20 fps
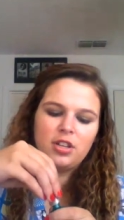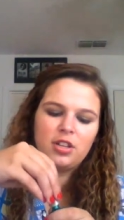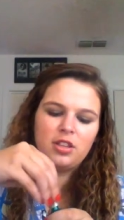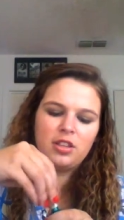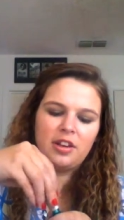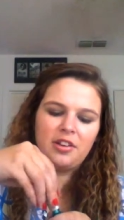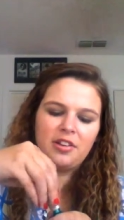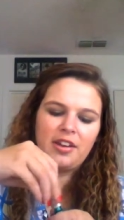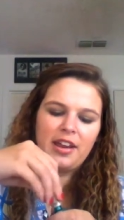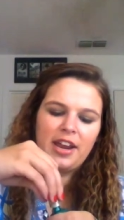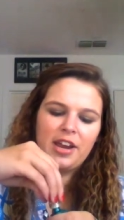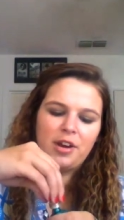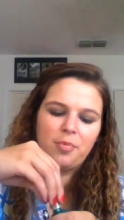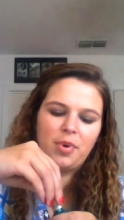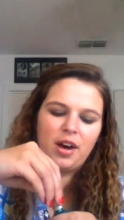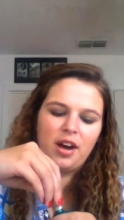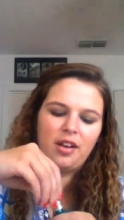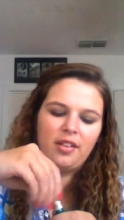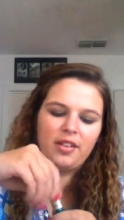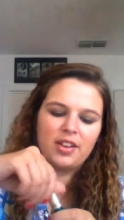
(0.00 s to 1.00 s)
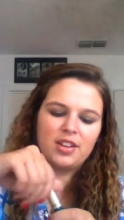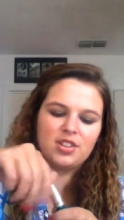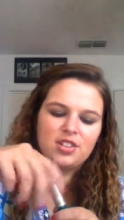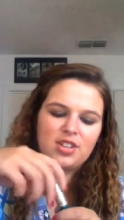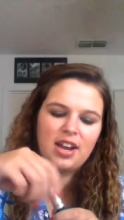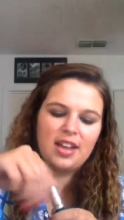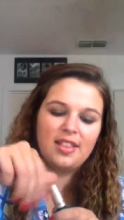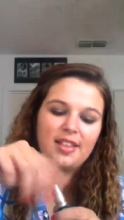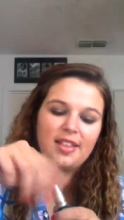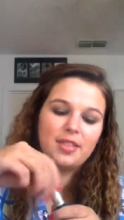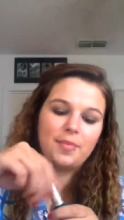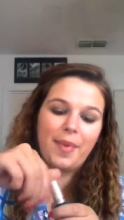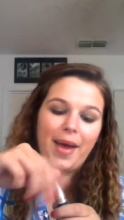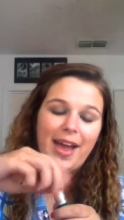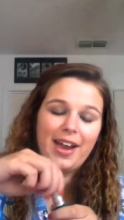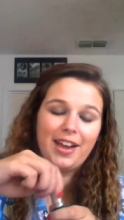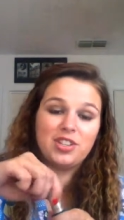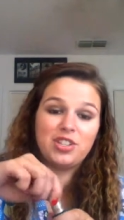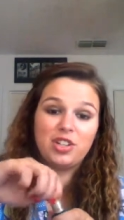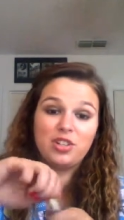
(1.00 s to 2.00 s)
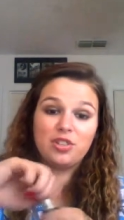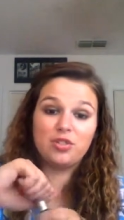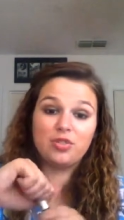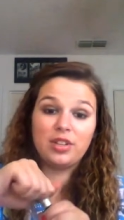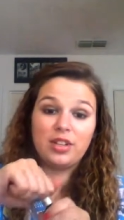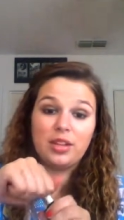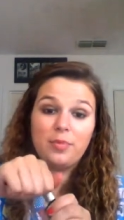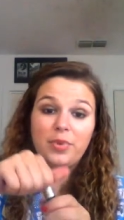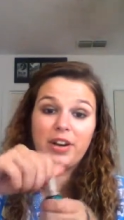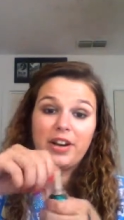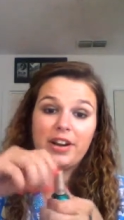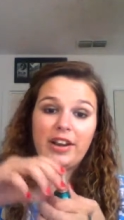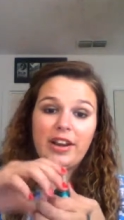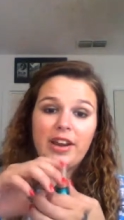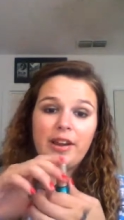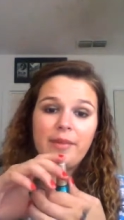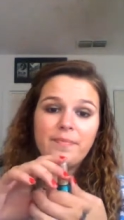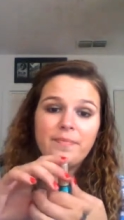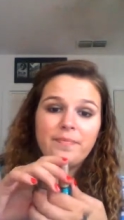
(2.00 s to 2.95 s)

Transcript: their nail polish. I think the packaging's really pretty,